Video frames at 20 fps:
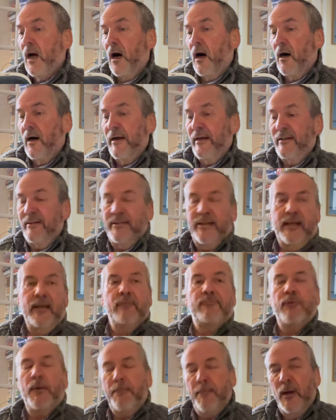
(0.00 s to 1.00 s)
I think
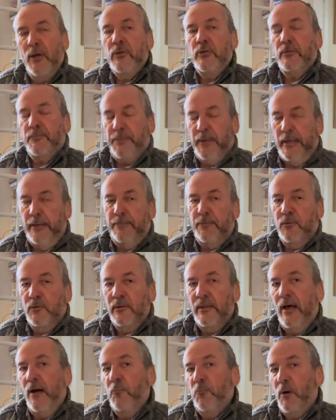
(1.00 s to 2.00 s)
for most people
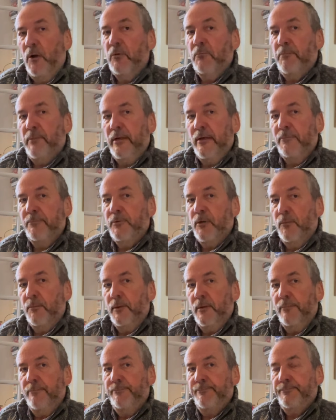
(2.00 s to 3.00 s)
that won't be a
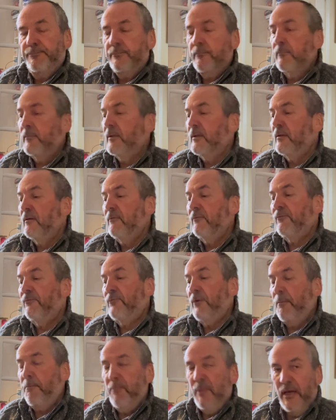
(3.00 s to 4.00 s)
problem.
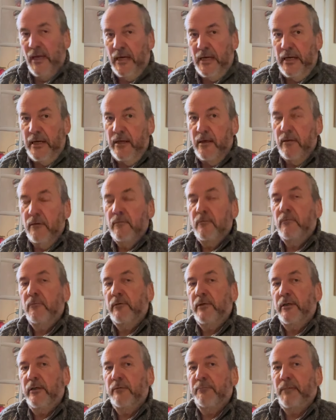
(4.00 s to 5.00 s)
For me,
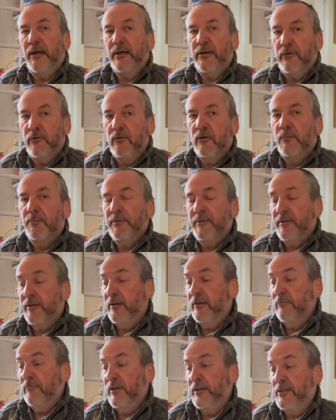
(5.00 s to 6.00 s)
with maculopathy
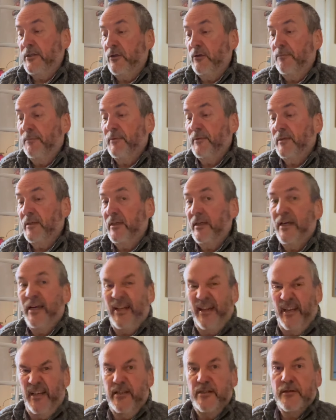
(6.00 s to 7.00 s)
and retinopathy, it
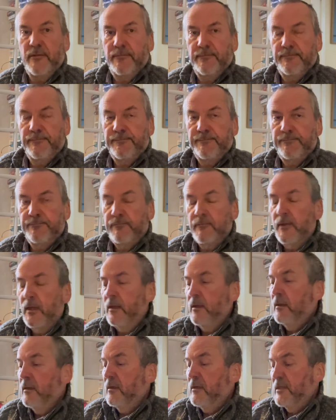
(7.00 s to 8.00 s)
is.
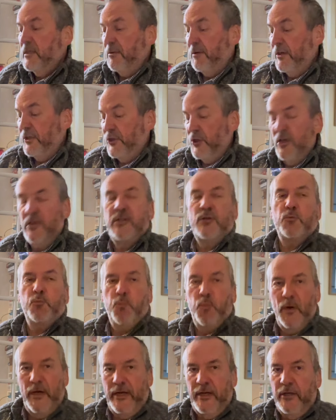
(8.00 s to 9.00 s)
So I just
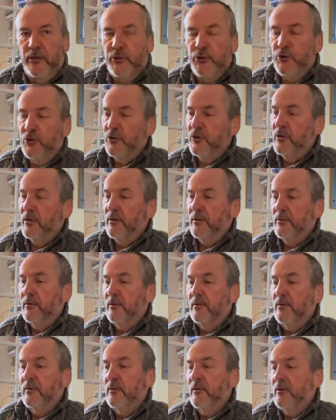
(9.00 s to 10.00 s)
wish
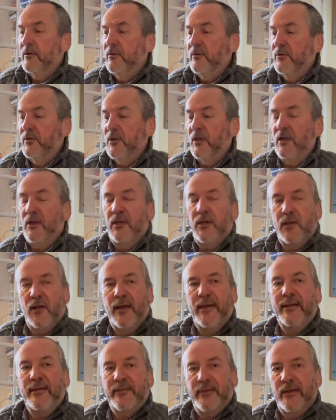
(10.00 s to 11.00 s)
that,
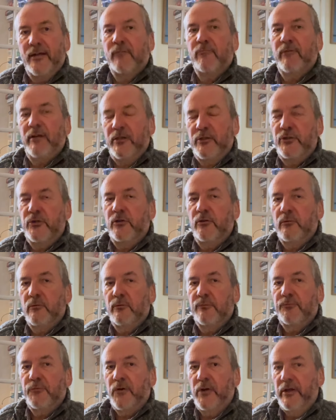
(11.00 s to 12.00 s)
like the original
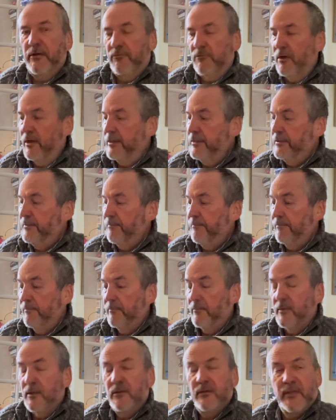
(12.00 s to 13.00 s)
Freewrite,
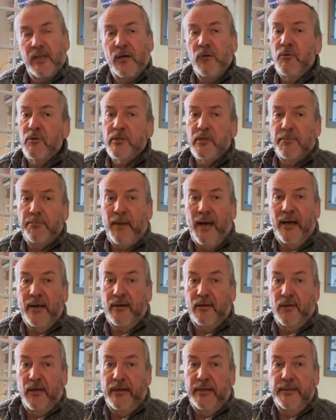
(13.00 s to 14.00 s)
there was a
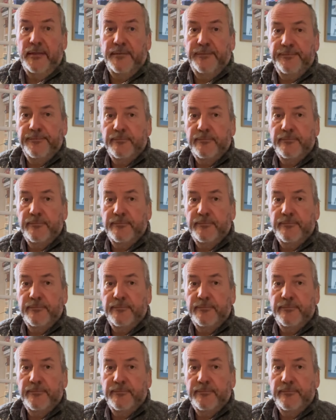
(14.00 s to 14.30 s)
backlight.